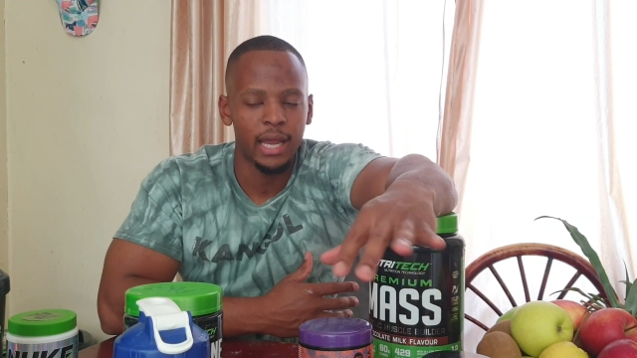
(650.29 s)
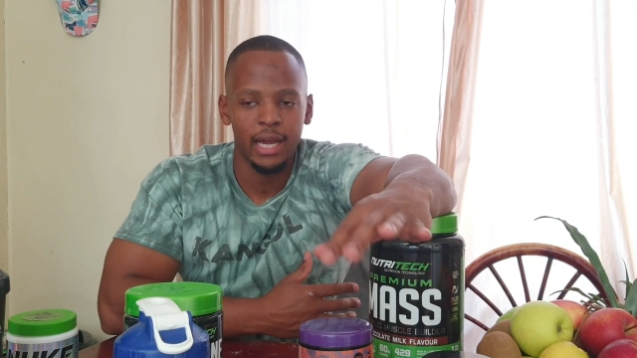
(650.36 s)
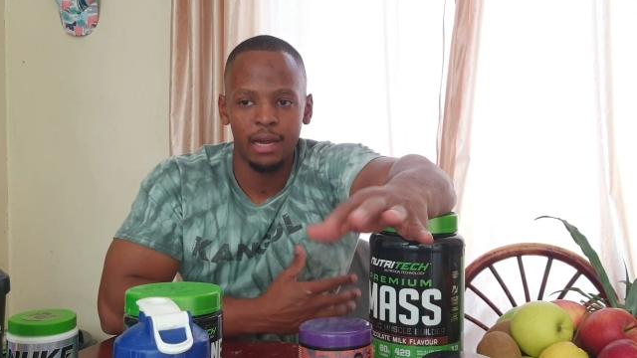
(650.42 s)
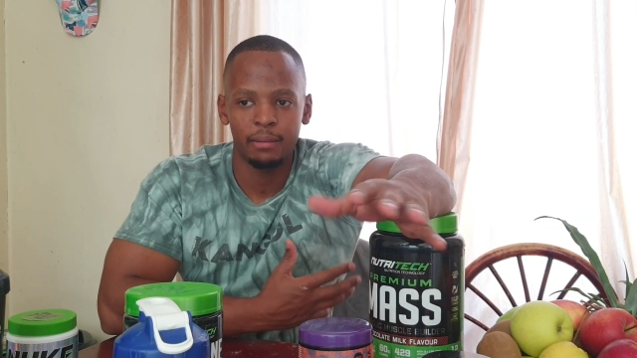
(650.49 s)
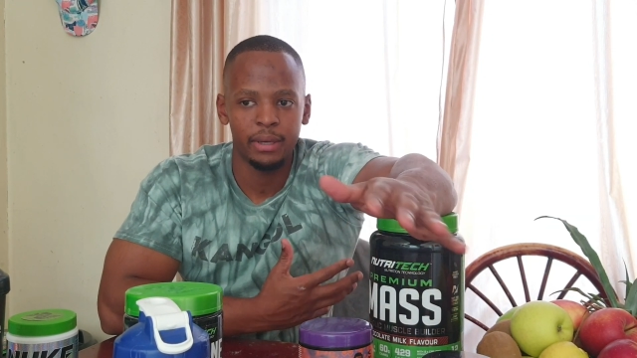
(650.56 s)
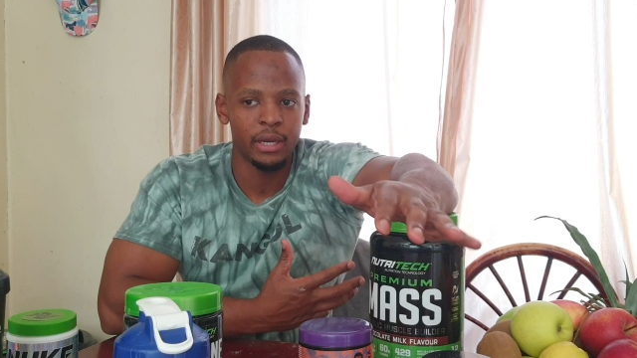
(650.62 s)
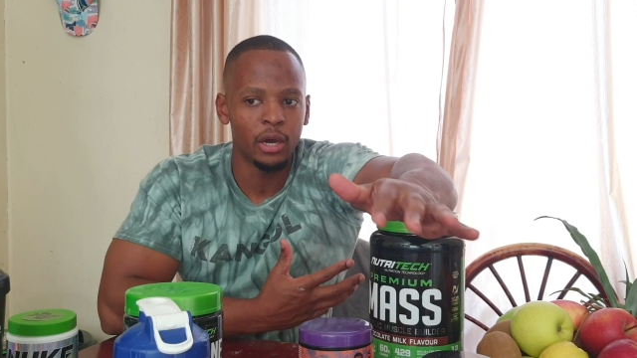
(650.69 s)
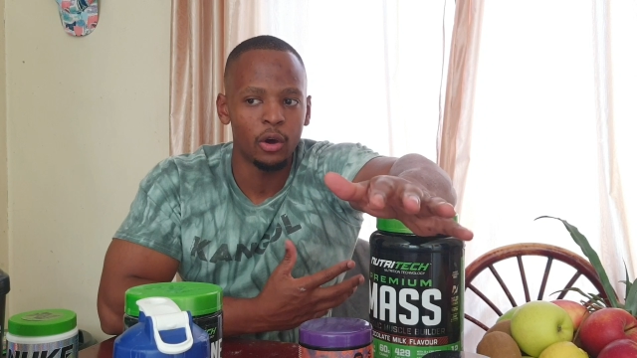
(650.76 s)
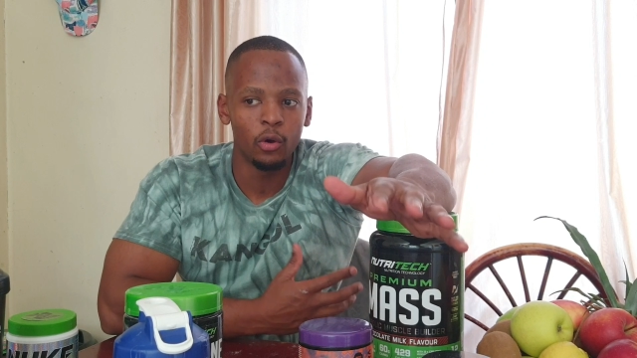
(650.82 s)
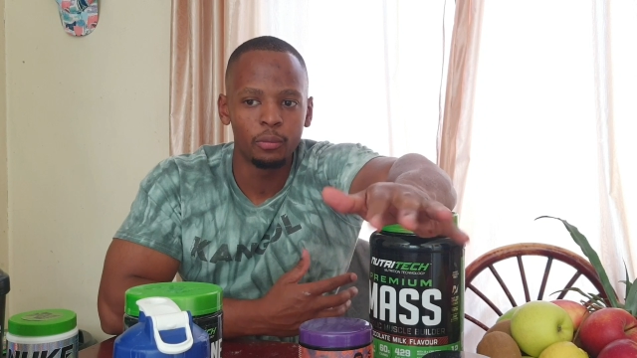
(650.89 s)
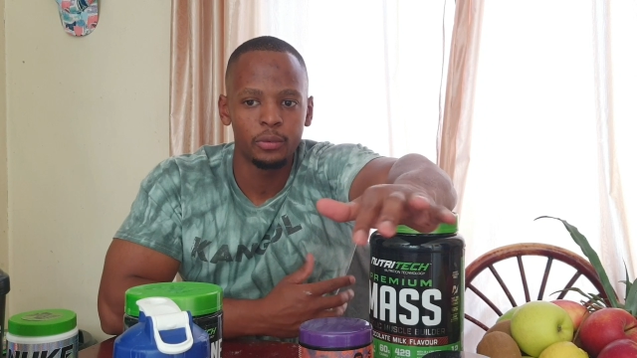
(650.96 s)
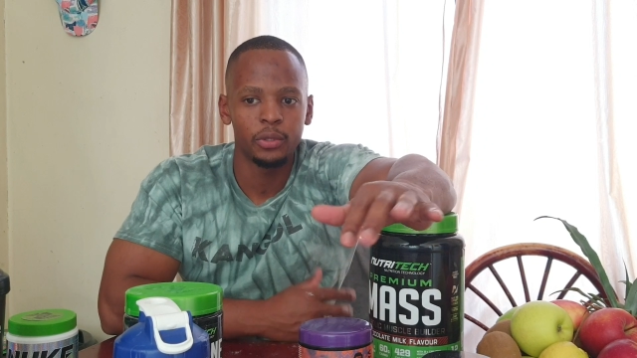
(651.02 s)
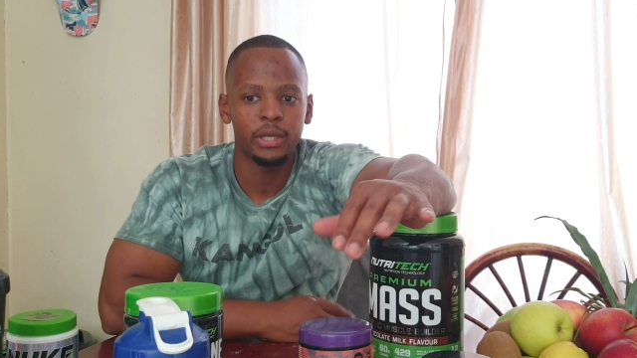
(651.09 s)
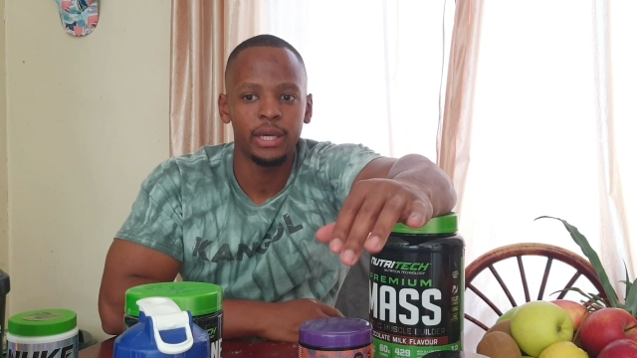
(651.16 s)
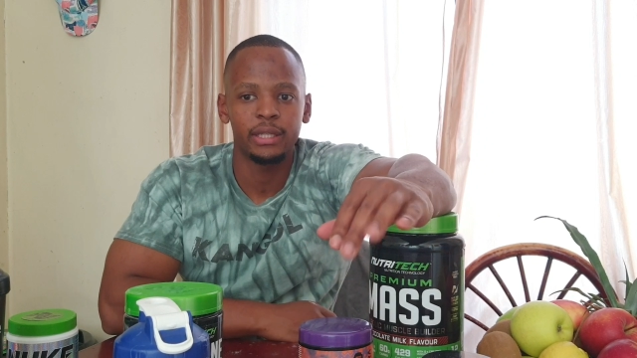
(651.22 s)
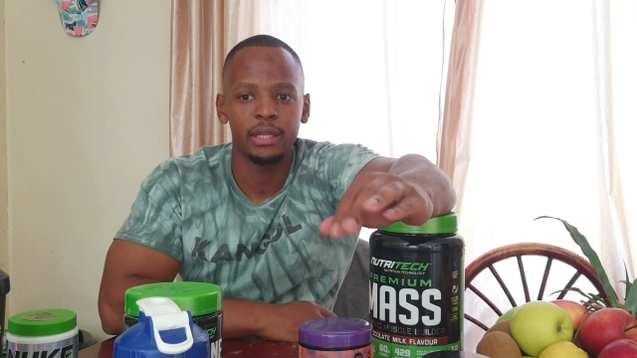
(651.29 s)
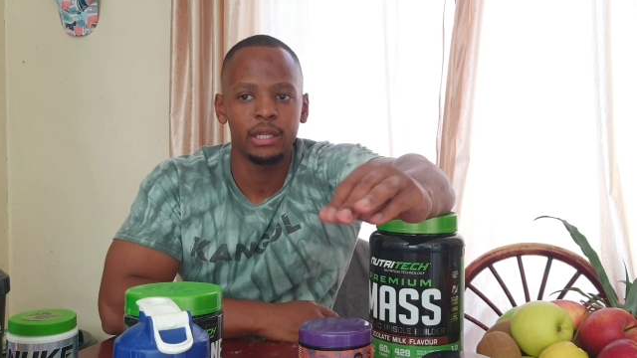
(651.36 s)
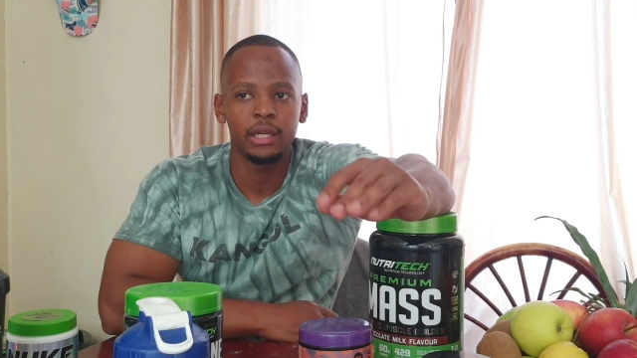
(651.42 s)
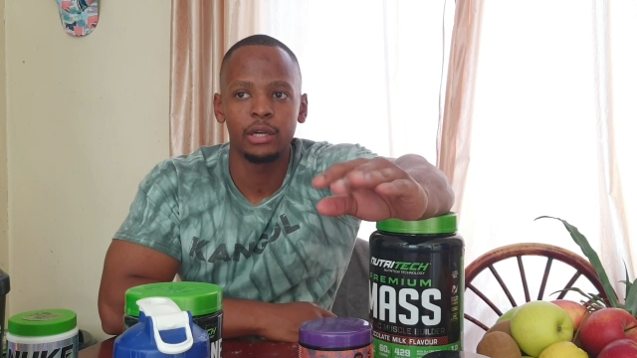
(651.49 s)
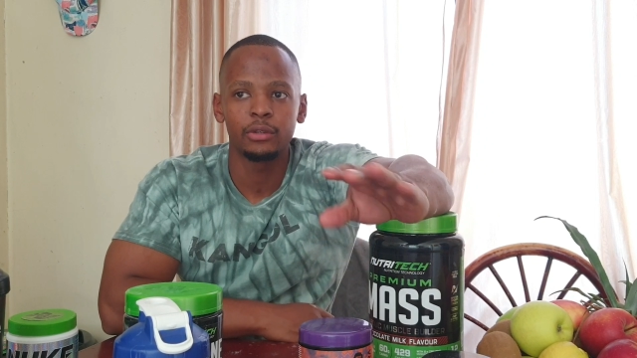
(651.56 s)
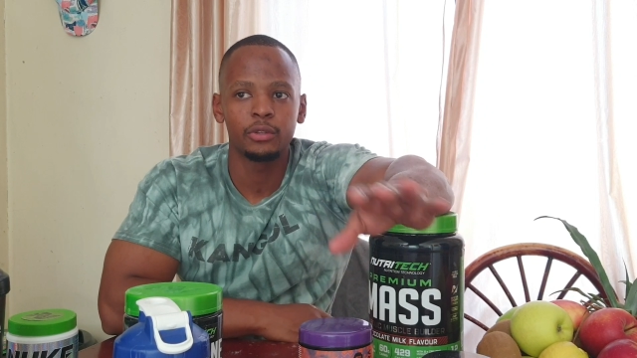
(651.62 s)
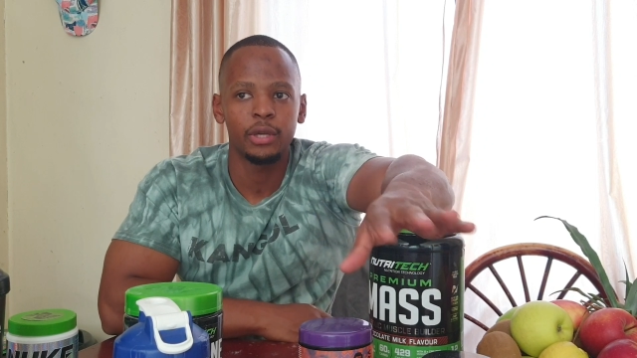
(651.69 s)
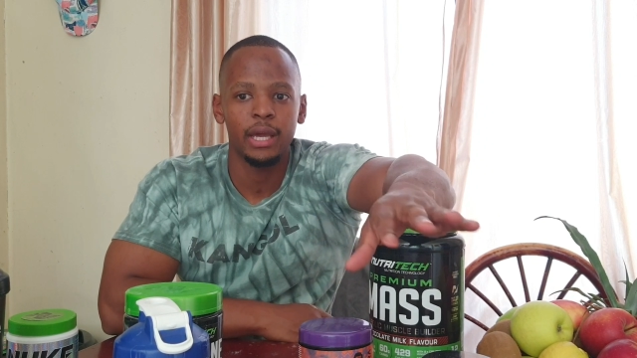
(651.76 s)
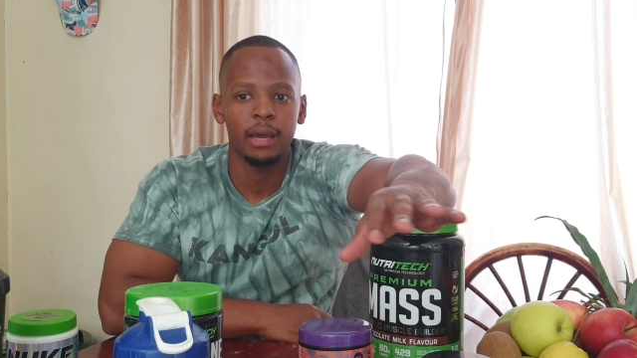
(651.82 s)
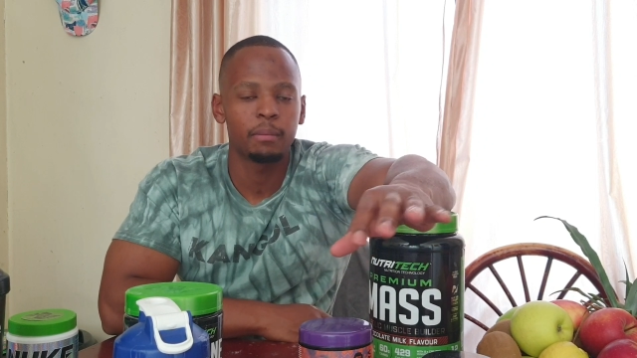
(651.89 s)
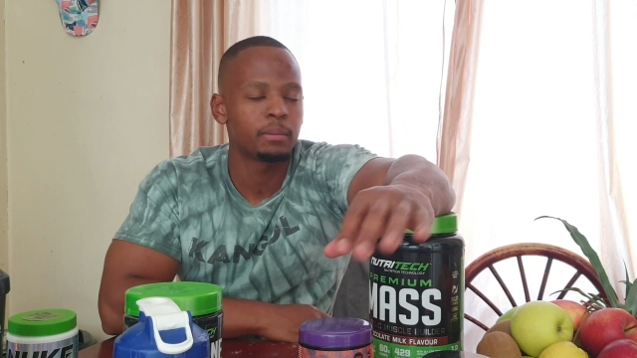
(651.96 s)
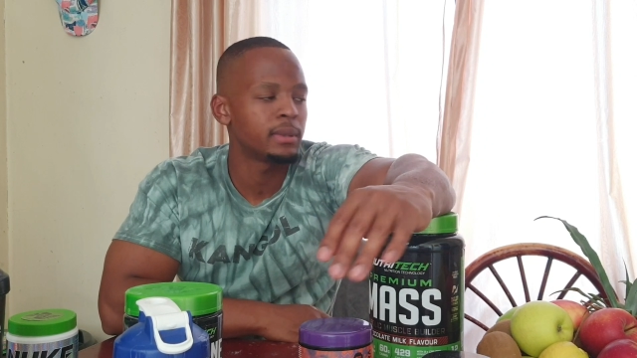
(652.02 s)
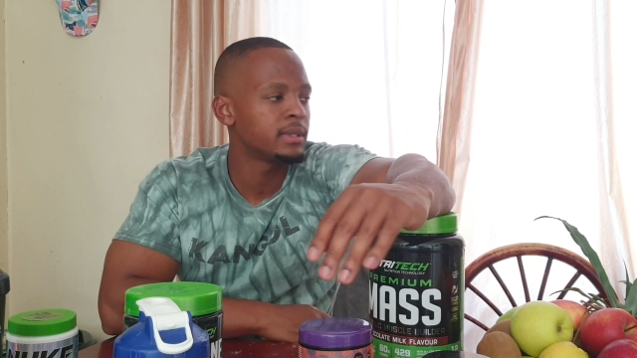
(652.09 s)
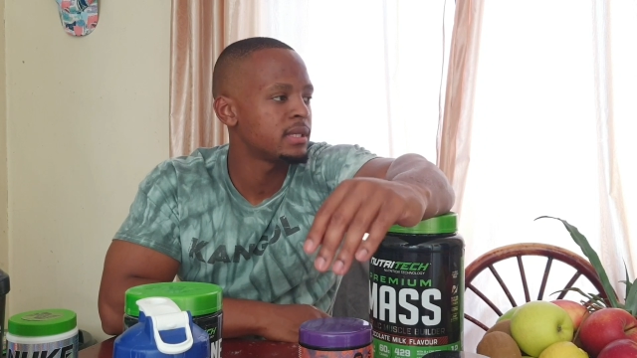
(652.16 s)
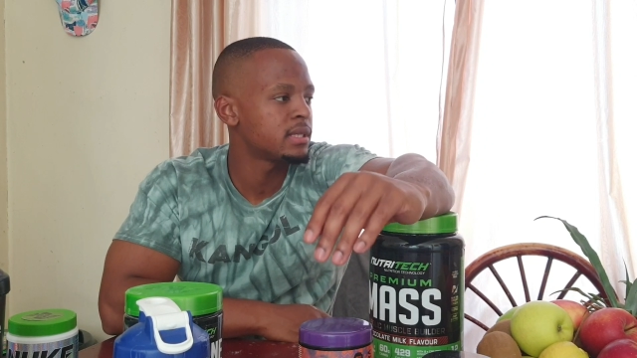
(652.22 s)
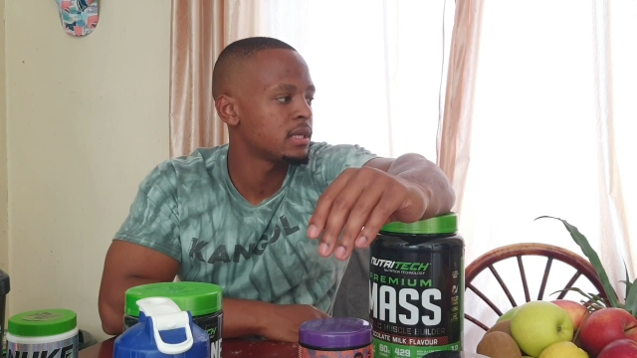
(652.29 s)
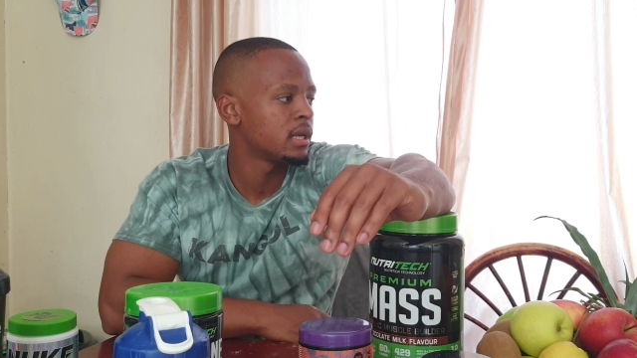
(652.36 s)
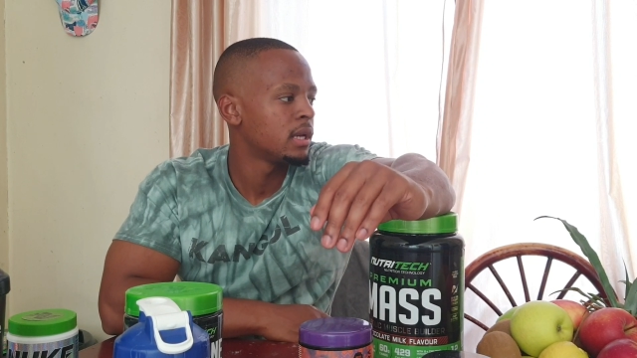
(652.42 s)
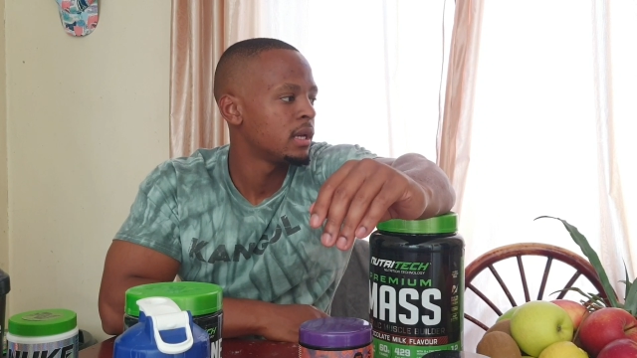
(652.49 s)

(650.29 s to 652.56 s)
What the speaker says: Like I'm at home today, I didn't go to campus.